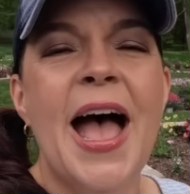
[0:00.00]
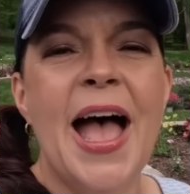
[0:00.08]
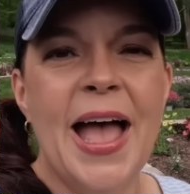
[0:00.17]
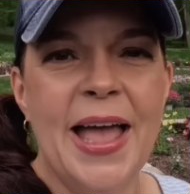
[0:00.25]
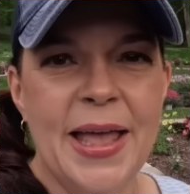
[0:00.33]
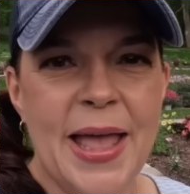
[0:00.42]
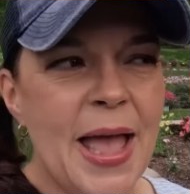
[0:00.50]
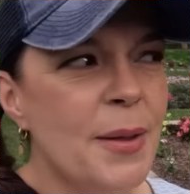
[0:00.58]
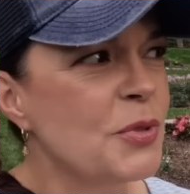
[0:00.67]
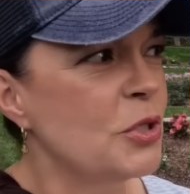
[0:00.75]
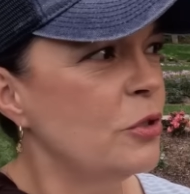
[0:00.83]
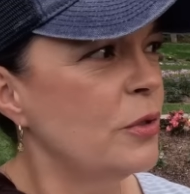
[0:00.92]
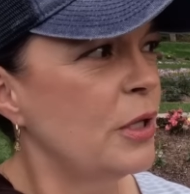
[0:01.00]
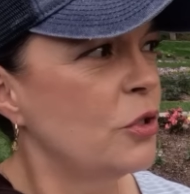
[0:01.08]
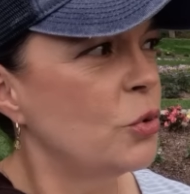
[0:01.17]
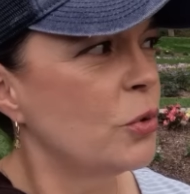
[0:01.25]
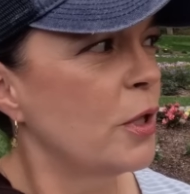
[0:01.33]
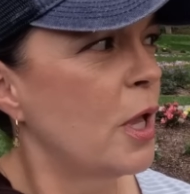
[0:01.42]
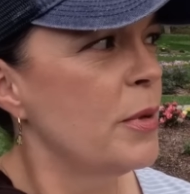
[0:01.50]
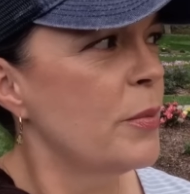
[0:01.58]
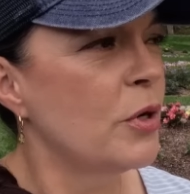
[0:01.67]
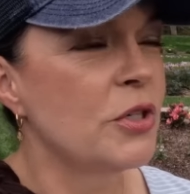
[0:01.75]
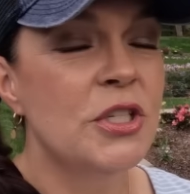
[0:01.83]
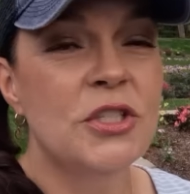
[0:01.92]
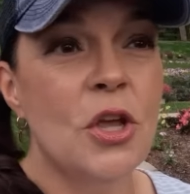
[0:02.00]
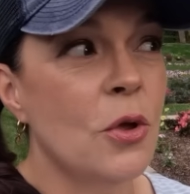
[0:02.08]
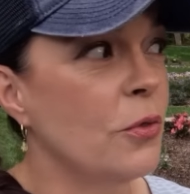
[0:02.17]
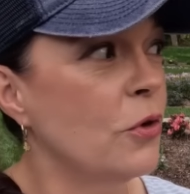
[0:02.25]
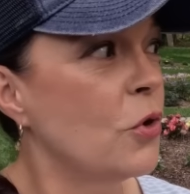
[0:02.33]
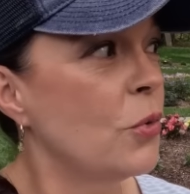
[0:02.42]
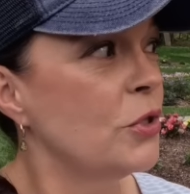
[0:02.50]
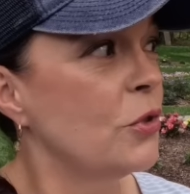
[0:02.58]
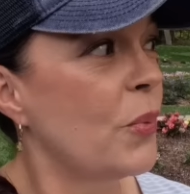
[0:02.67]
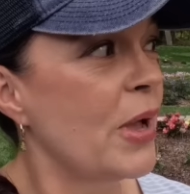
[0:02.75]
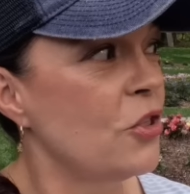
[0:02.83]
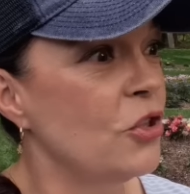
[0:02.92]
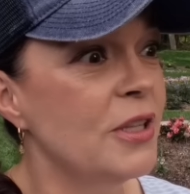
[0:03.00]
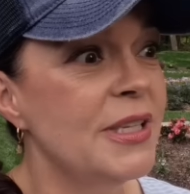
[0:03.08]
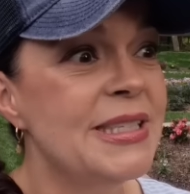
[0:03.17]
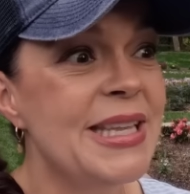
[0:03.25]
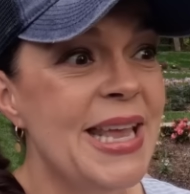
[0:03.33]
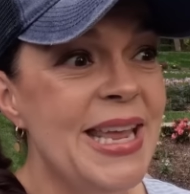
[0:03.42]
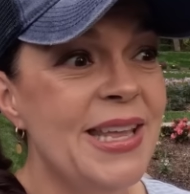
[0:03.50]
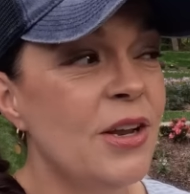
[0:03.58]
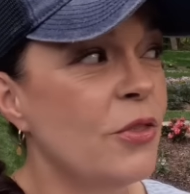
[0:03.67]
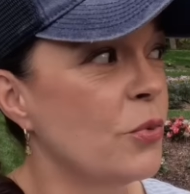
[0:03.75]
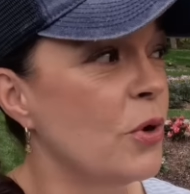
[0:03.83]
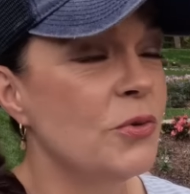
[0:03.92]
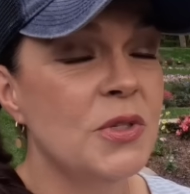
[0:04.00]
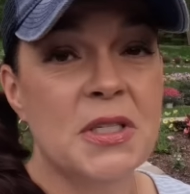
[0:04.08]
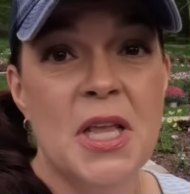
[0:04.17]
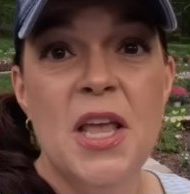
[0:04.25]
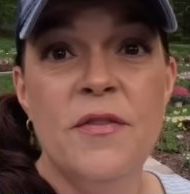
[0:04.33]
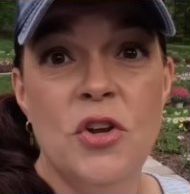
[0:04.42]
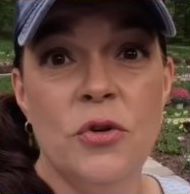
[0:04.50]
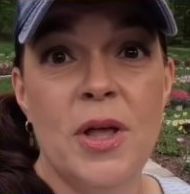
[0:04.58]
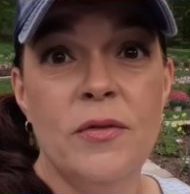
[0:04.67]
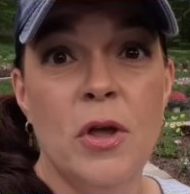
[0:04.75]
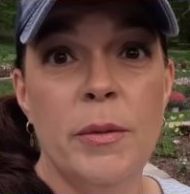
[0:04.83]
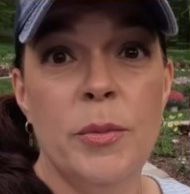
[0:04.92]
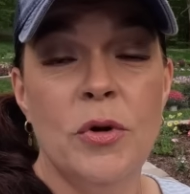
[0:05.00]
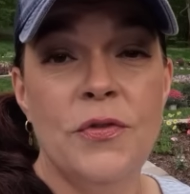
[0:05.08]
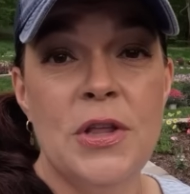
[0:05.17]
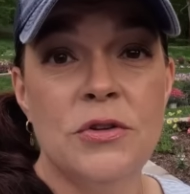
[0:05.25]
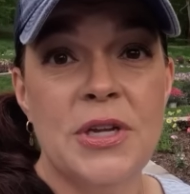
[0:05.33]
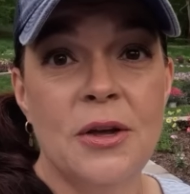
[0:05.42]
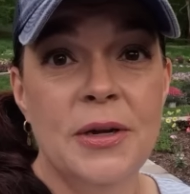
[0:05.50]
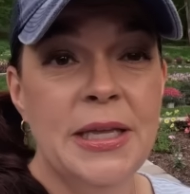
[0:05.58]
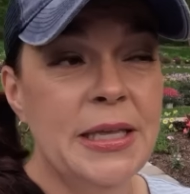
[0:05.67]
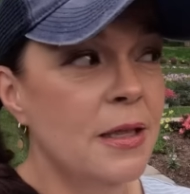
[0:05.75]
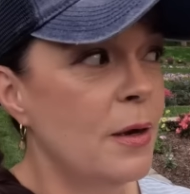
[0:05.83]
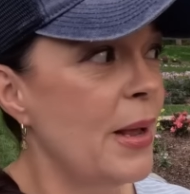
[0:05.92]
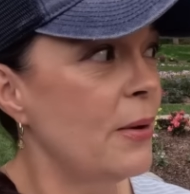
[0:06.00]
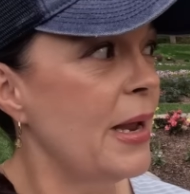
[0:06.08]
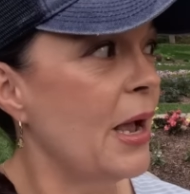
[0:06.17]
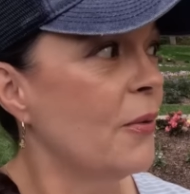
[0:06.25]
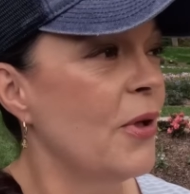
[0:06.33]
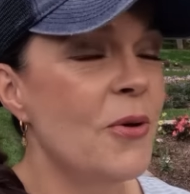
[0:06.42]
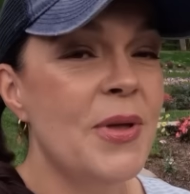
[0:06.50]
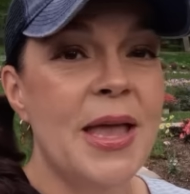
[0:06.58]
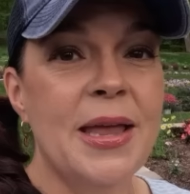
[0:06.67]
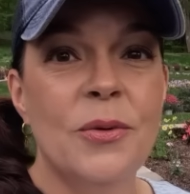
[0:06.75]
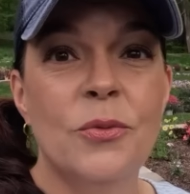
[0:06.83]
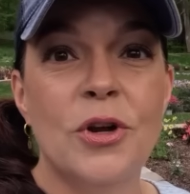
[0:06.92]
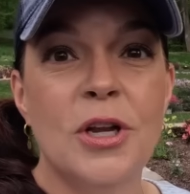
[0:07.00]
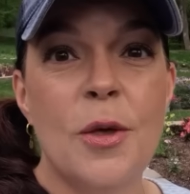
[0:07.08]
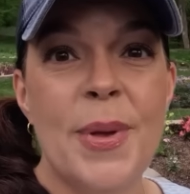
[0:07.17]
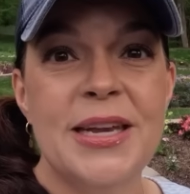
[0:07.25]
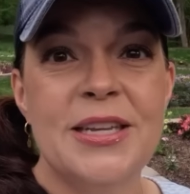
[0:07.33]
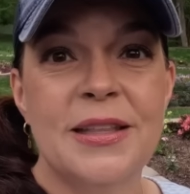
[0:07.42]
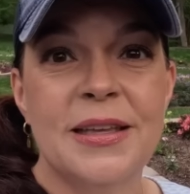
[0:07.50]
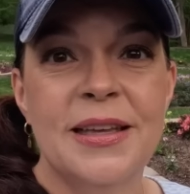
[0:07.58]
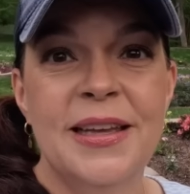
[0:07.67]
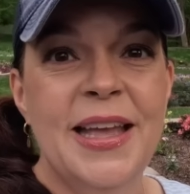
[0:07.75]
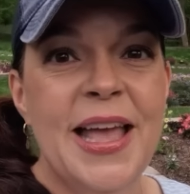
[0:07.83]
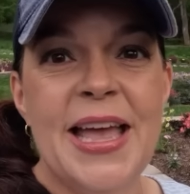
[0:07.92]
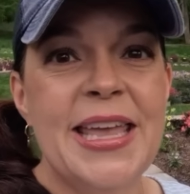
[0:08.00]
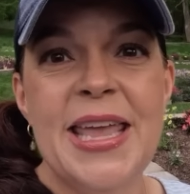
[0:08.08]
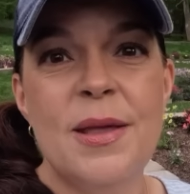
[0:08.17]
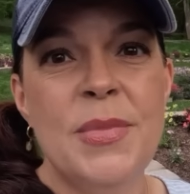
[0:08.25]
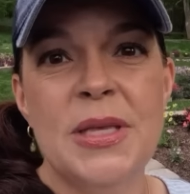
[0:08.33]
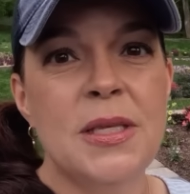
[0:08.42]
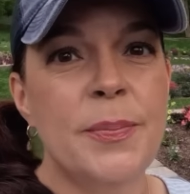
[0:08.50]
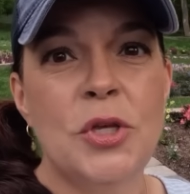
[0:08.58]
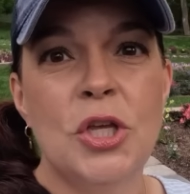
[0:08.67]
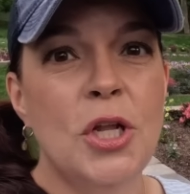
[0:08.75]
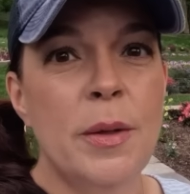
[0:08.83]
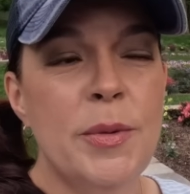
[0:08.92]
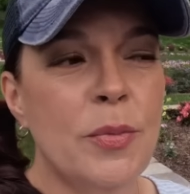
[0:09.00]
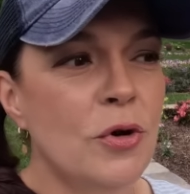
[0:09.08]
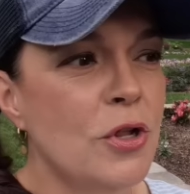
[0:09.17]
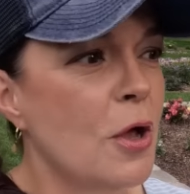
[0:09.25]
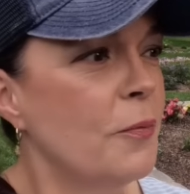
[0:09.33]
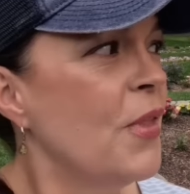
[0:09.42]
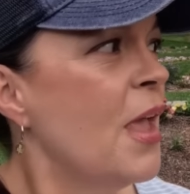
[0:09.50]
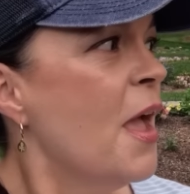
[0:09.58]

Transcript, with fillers: I absolutely adore the hummingbirds. So they're going to the weigelas and the roses. If you don't have your hummingbird feeders out, get them out now. Okay, we're gonna go back to the, I can't mess up a good hummingbird, y'all.